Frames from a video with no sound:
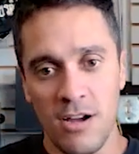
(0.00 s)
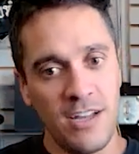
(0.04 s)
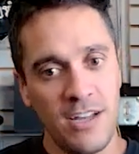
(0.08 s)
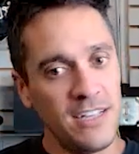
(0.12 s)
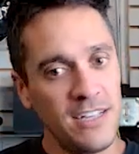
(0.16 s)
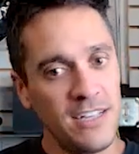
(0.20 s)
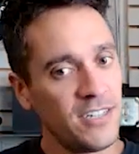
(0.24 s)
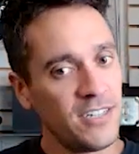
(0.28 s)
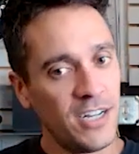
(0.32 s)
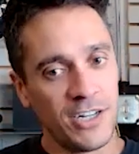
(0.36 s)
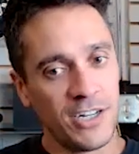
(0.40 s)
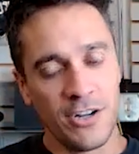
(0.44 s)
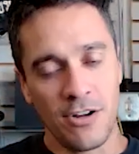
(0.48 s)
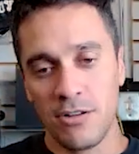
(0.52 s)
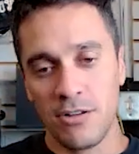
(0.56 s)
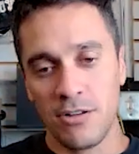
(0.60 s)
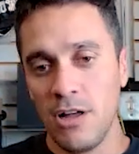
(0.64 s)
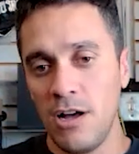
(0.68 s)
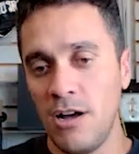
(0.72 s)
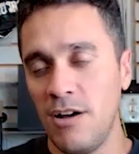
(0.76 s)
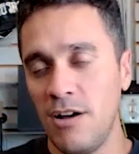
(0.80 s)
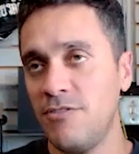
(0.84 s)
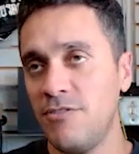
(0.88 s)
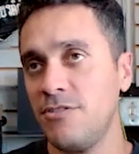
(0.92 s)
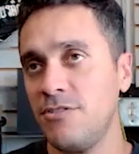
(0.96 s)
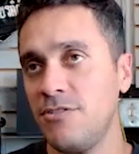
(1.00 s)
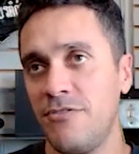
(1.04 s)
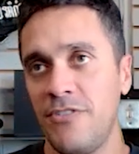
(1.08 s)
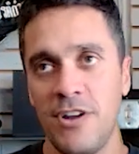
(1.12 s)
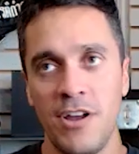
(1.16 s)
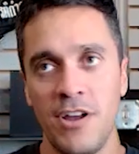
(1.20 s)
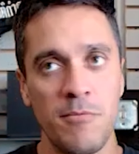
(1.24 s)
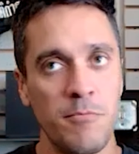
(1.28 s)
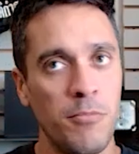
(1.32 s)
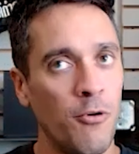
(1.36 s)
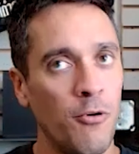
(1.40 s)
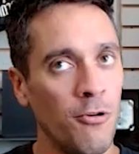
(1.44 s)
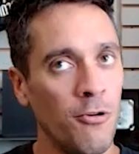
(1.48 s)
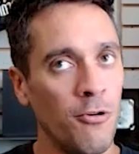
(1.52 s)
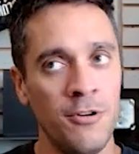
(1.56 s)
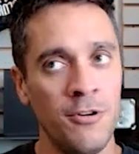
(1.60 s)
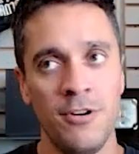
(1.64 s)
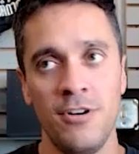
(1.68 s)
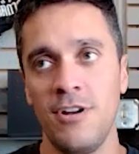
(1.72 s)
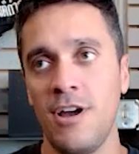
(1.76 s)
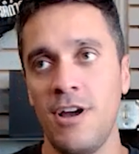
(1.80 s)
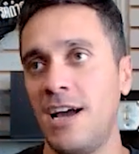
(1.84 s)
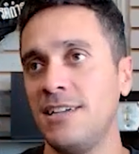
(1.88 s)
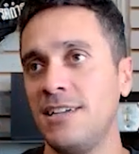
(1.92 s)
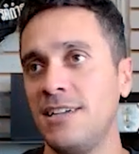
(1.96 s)
inside of your glove. It's very
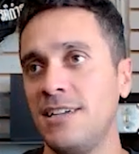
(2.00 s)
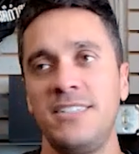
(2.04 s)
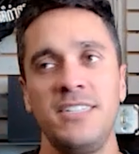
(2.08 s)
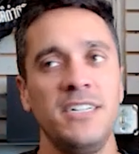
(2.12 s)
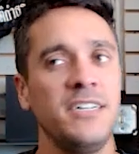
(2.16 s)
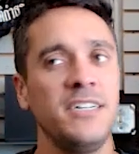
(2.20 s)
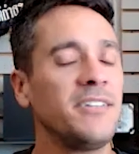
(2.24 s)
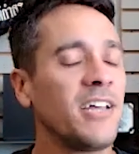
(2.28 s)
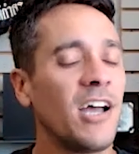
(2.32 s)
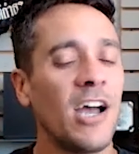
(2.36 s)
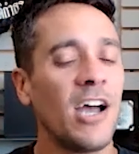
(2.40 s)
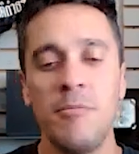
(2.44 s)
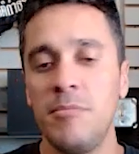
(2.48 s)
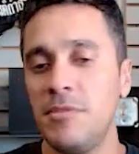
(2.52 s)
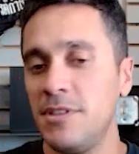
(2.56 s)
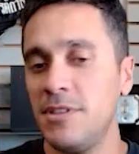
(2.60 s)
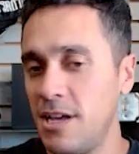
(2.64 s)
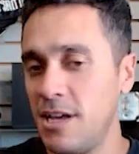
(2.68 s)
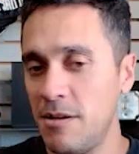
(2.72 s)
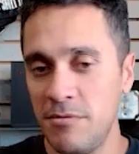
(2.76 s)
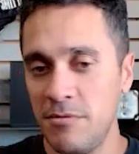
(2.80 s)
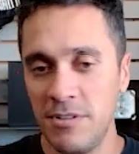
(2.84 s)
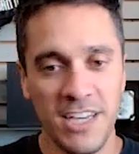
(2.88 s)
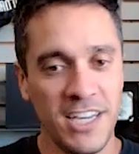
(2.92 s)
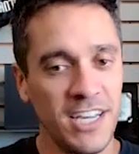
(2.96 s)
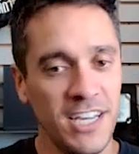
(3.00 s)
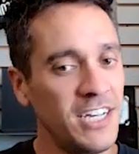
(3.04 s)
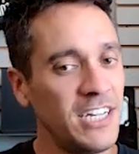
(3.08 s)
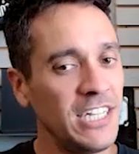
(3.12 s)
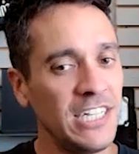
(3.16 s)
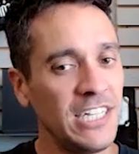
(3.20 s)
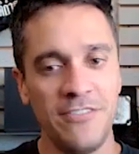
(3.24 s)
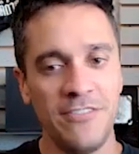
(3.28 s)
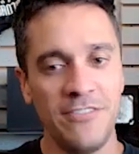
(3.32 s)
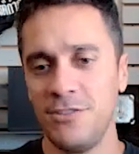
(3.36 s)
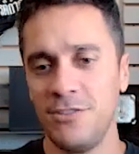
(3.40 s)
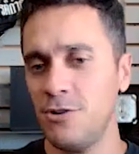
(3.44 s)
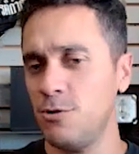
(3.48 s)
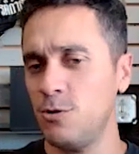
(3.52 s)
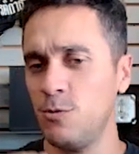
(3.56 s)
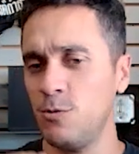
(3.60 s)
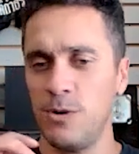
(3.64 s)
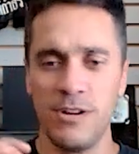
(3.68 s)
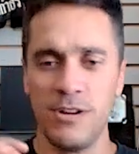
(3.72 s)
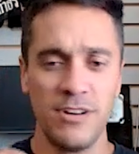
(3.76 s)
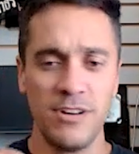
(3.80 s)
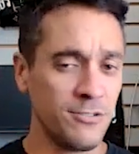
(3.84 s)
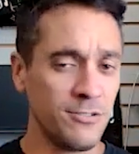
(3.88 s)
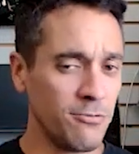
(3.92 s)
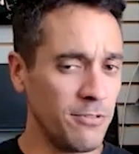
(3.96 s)
important. I see it time and time again, even though
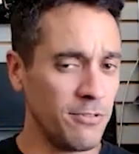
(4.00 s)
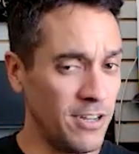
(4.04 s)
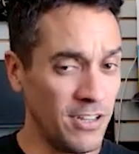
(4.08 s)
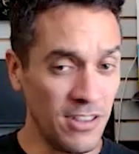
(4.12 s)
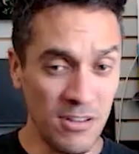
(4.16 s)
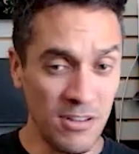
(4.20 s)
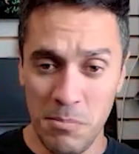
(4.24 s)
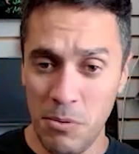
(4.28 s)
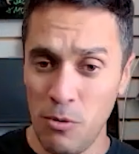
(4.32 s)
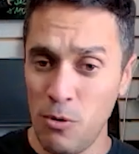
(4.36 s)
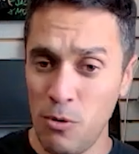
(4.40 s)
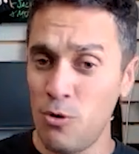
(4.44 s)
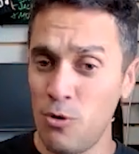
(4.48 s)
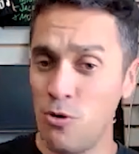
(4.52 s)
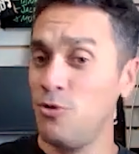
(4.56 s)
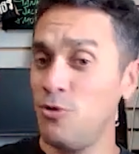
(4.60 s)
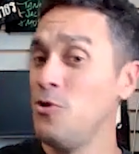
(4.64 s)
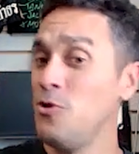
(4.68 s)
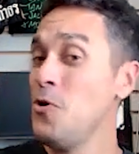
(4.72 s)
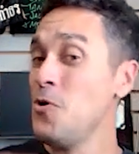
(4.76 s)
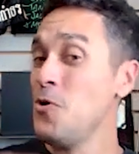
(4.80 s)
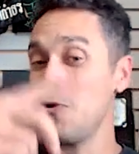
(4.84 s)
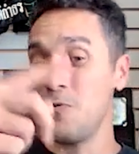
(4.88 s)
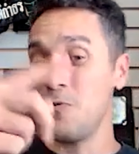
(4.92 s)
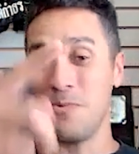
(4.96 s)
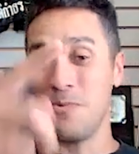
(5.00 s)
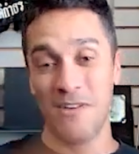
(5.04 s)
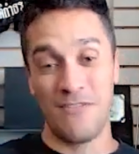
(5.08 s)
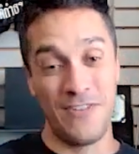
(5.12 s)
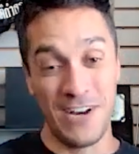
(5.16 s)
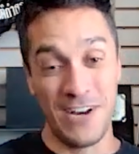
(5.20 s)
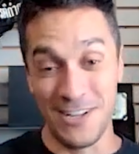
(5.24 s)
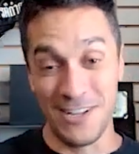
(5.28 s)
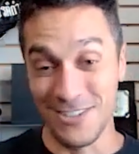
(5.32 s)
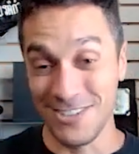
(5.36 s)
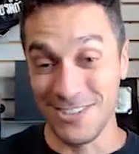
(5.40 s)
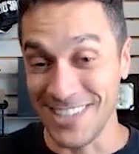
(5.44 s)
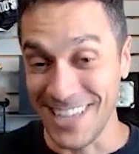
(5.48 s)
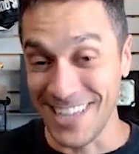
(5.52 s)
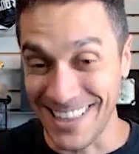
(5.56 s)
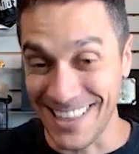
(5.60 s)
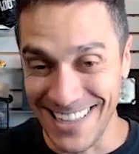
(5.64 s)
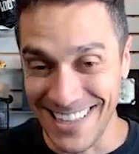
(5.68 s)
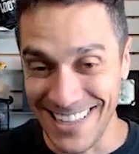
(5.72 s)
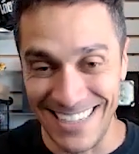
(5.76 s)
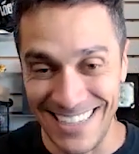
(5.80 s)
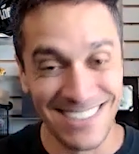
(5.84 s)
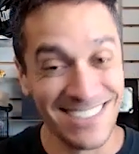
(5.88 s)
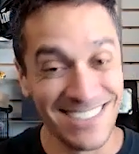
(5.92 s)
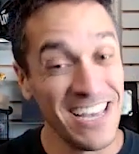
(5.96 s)
it's written on the board, we make videos like
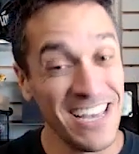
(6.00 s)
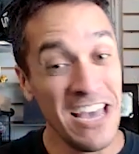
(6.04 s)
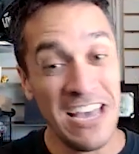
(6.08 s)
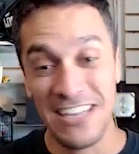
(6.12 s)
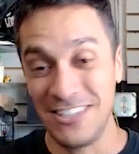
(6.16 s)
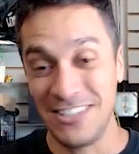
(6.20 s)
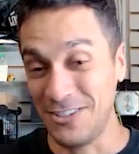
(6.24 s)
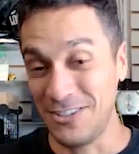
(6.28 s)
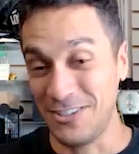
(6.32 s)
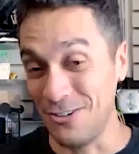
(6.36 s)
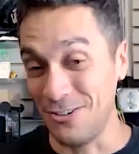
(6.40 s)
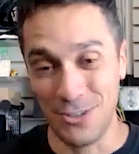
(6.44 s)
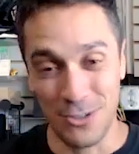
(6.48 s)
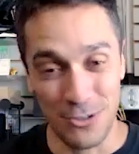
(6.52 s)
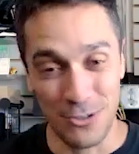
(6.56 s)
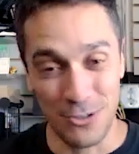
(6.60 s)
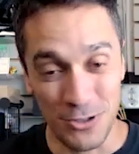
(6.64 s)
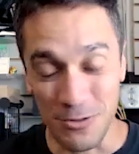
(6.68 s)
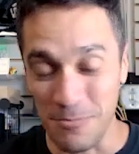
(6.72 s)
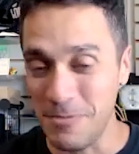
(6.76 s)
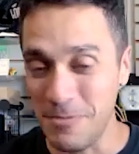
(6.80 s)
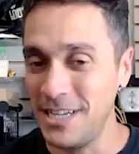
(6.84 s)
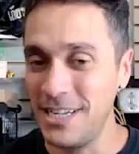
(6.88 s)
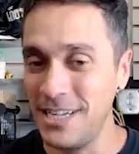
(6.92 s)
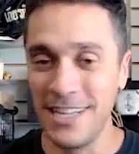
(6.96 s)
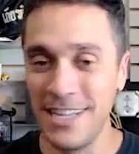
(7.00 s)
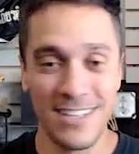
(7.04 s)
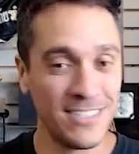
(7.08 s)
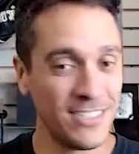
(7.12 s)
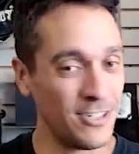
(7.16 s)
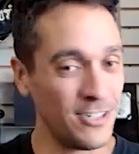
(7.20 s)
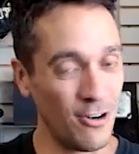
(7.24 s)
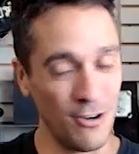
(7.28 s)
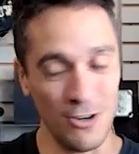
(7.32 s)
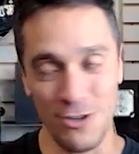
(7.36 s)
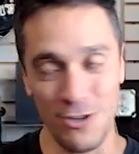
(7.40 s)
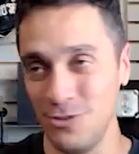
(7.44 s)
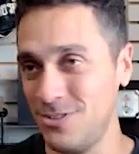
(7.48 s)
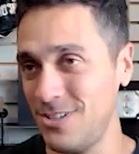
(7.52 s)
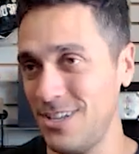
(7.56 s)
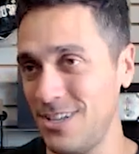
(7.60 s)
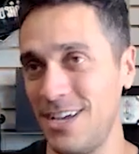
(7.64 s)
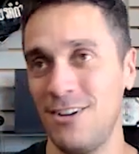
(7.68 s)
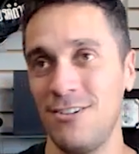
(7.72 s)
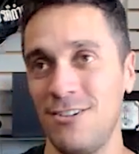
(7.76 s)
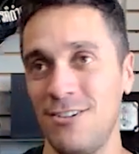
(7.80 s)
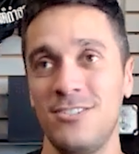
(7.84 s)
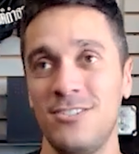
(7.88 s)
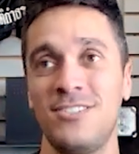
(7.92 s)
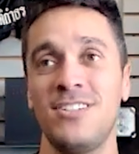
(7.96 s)
this. It's on our social media, it's in our
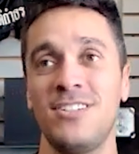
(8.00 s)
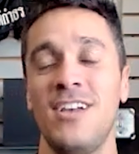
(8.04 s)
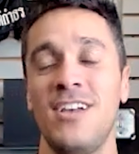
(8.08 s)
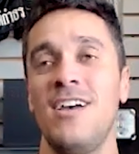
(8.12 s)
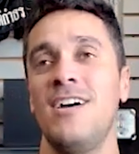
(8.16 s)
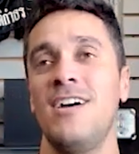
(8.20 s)
newsletters.